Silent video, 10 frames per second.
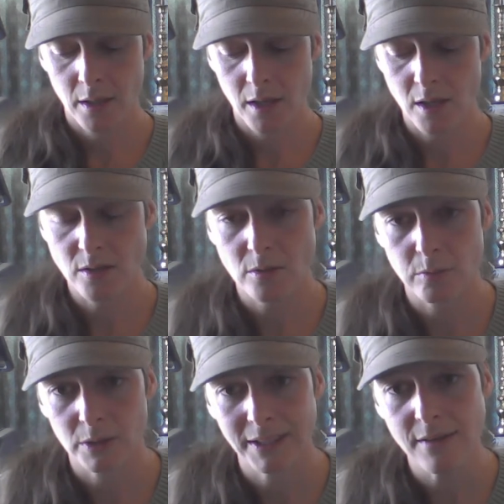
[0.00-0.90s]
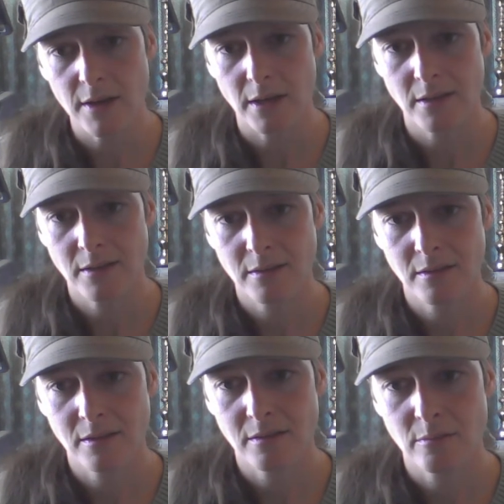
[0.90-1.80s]
it's relieving
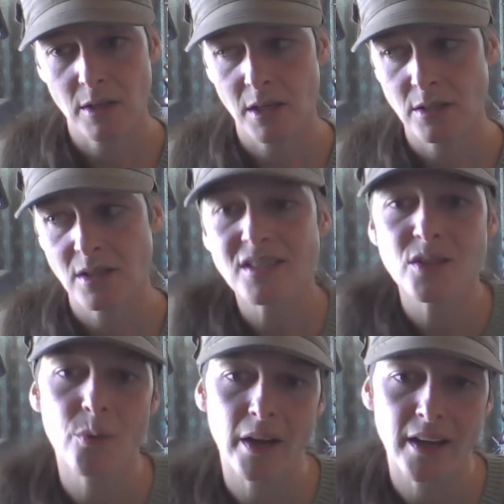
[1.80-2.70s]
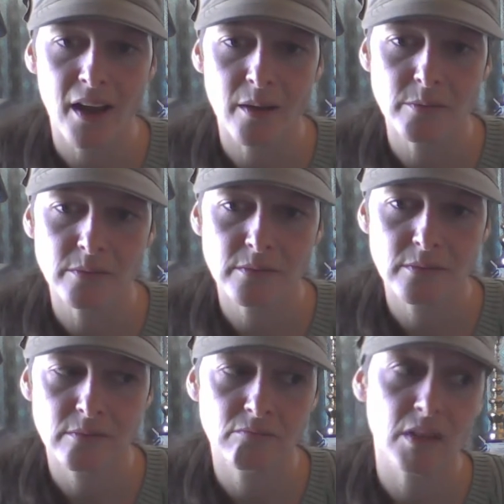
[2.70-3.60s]
because this is who I am.
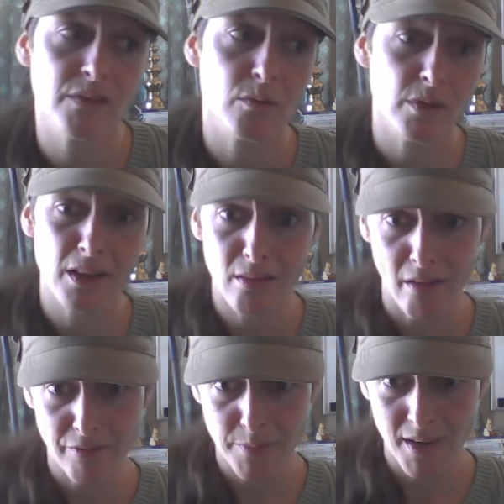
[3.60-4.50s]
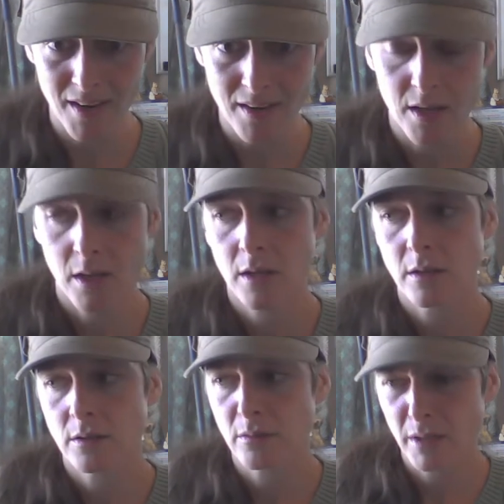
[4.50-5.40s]
If you really love me,
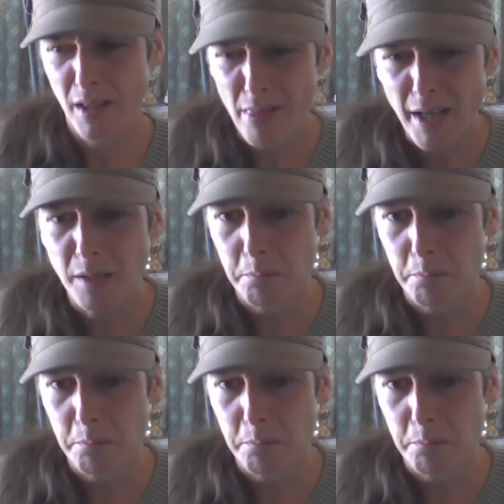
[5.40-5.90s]
you'll really like